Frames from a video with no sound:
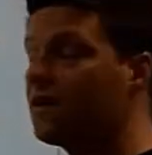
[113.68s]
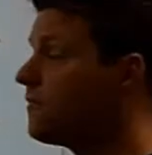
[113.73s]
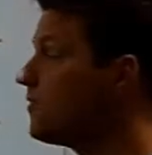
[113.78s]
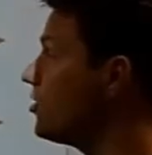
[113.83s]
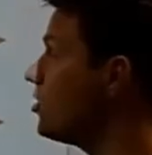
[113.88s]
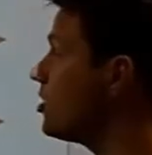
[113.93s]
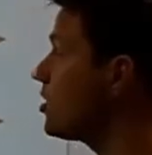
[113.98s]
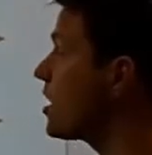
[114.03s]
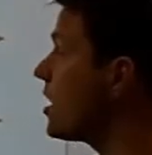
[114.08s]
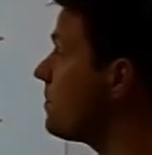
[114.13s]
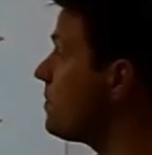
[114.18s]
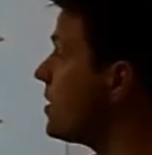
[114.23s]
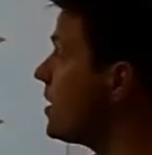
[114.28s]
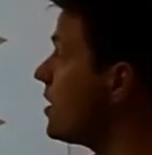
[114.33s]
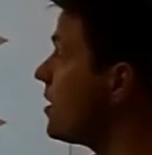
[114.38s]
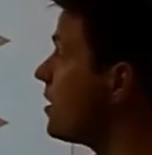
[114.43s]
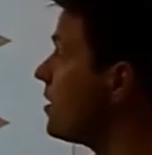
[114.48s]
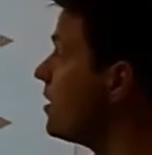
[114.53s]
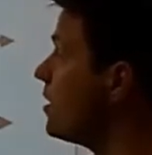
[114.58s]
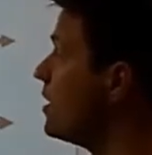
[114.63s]
If you look up
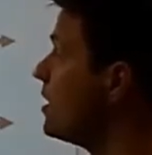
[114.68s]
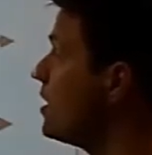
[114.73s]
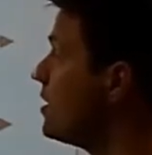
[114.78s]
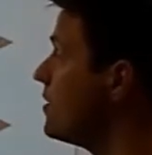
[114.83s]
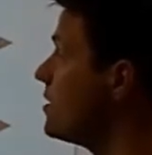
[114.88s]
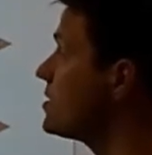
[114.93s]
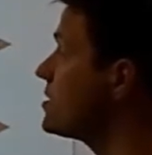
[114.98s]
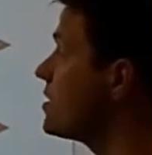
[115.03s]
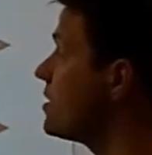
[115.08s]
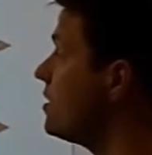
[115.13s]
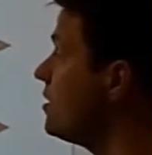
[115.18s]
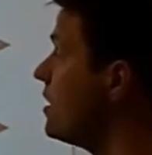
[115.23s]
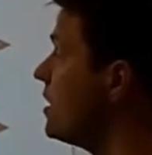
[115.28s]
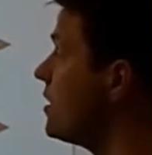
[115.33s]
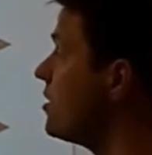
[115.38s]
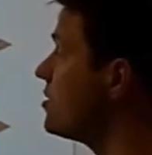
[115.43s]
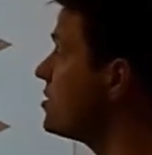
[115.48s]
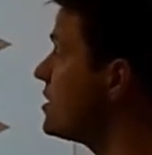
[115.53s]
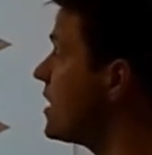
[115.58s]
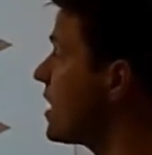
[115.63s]
here, this little
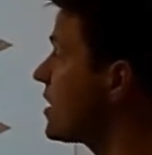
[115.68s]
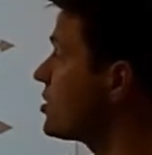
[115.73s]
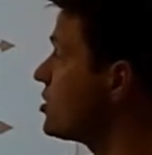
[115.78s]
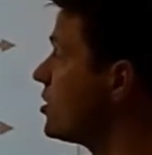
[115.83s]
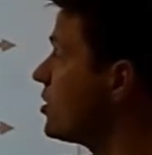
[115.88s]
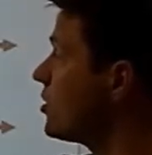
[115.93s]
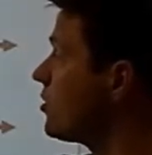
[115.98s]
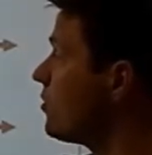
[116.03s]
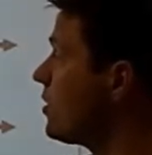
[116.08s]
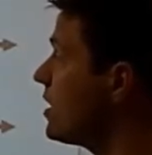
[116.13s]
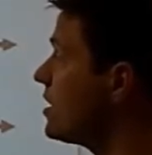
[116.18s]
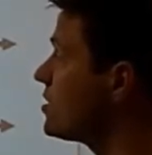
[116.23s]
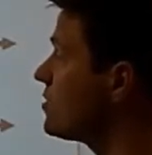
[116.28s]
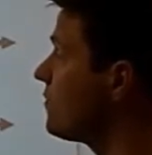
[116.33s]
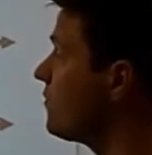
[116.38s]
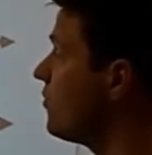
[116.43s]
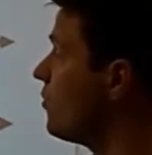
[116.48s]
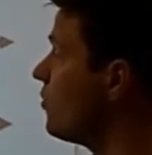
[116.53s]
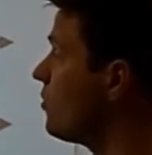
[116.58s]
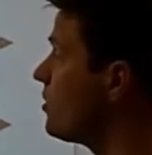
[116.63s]
intersection creates
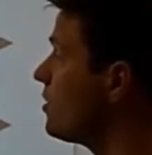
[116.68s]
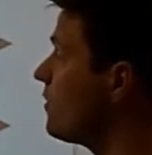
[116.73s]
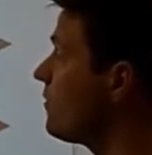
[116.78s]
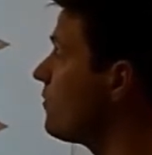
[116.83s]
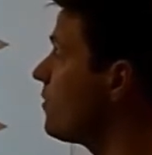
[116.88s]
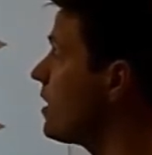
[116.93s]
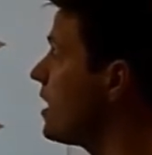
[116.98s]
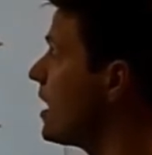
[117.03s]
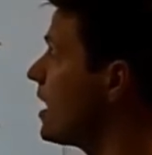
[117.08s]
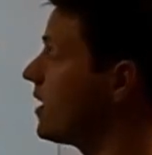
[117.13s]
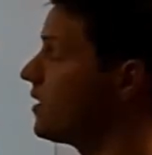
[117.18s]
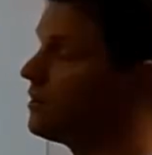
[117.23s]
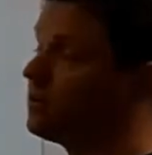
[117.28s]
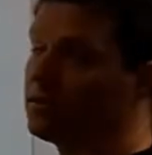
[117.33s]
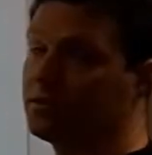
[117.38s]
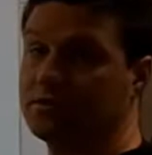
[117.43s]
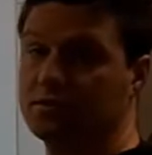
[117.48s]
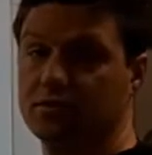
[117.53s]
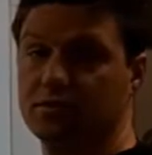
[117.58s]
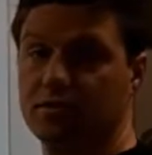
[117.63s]
4 different
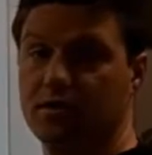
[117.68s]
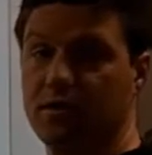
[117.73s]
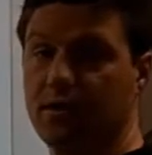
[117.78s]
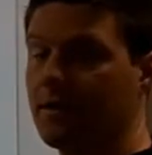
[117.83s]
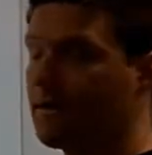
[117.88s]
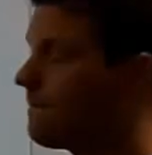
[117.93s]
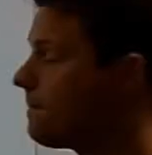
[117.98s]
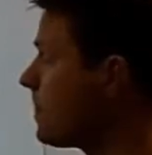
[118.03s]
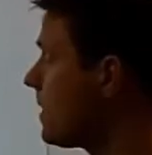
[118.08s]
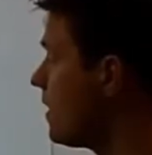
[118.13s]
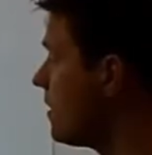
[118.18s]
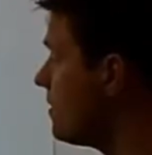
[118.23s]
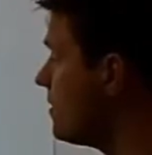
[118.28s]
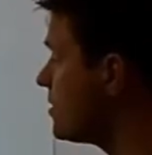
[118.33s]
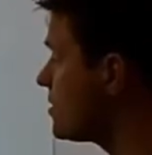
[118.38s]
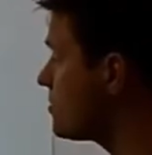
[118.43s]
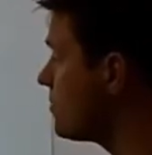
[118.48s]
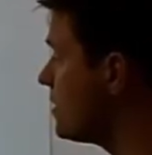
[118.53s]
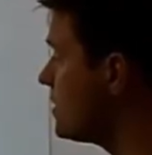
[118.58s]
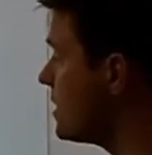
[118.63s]
angles.
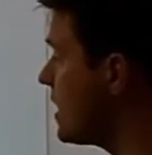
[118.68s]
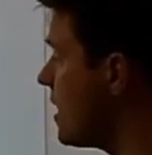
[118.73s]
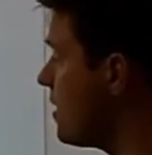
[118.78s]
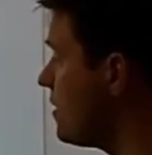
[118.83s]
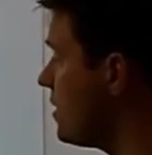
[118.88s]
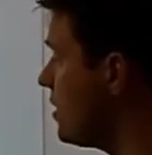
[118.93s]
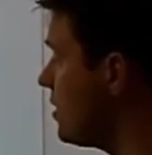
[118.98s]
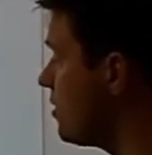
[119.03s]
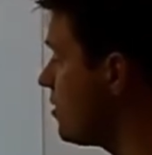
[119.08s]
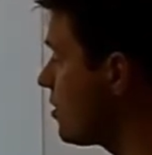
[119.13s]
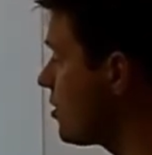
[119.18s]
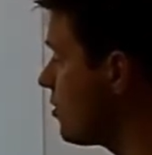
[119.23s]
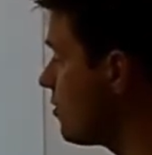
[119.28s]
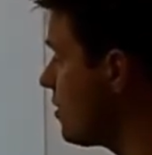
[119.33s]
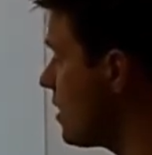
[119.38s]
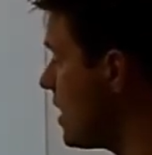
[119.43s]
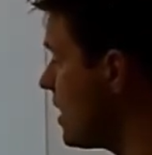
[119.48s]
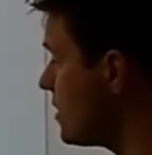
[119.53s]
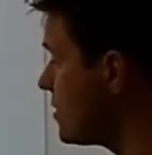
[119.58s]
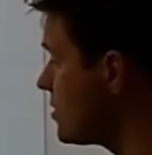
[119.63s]
This one down here
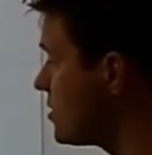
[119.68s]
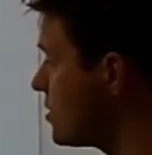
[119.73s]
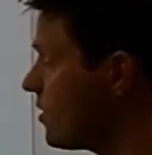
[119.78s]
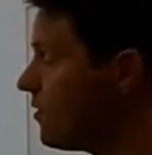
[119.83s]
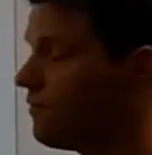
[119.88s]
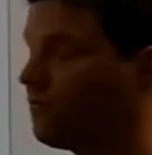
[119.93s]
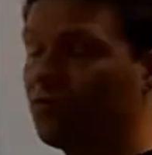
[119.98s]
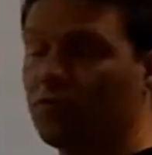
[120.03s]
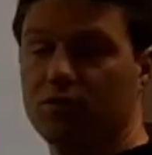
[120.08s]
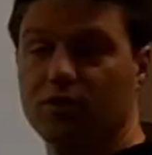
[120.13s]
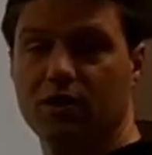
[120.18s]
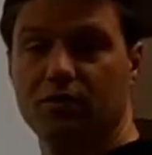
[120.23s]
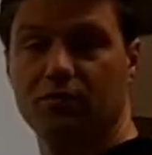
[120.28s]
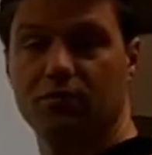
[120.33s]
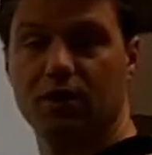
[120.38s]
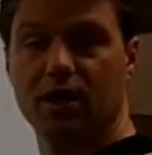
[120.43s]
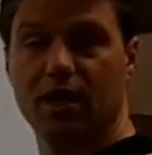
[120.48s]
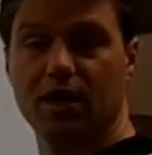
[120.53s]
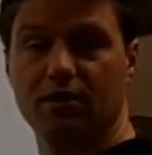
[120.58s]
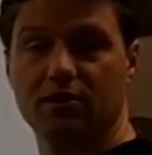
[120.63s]
creates 4
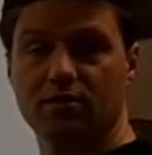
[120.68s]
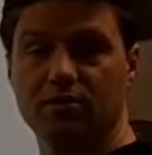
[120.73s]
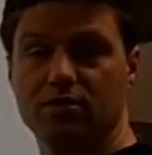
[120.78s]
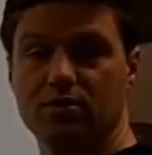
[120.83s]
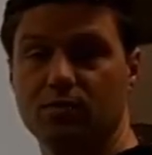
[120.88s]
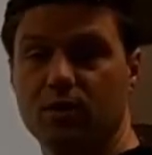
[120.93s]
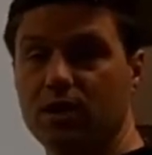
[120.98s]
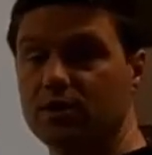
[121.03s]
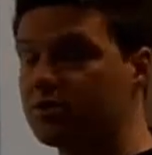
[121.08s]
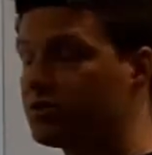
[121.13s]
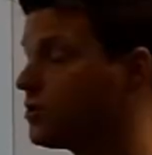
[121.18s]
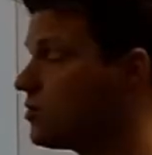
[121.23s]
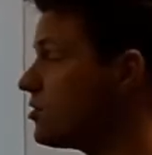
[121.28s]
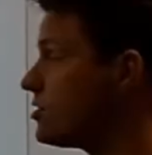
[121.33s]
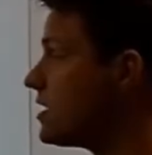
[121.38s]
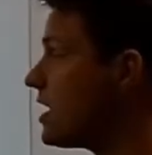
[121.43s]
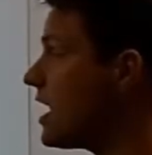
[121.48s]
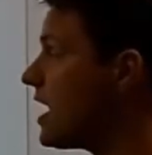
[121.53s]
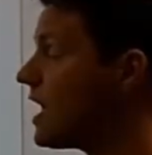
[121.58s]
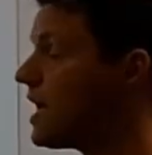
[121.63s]
different angles as well. So
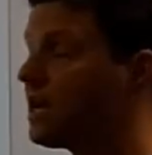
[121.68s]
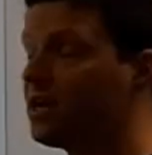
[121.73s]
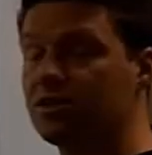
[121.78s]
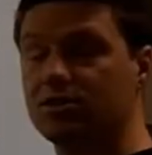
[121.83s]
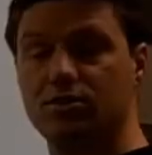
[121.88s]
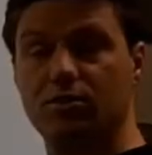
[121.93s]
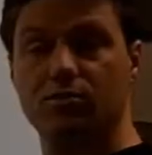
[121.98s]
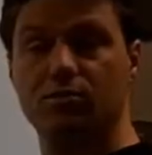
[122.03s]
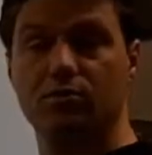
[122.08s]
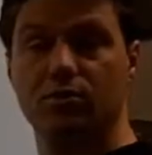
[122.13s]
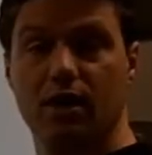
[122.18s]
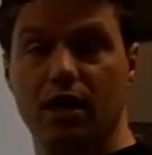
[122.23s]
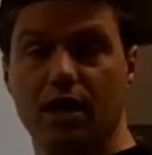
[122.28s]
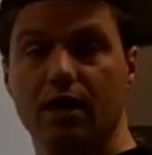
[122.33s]
there's 8 total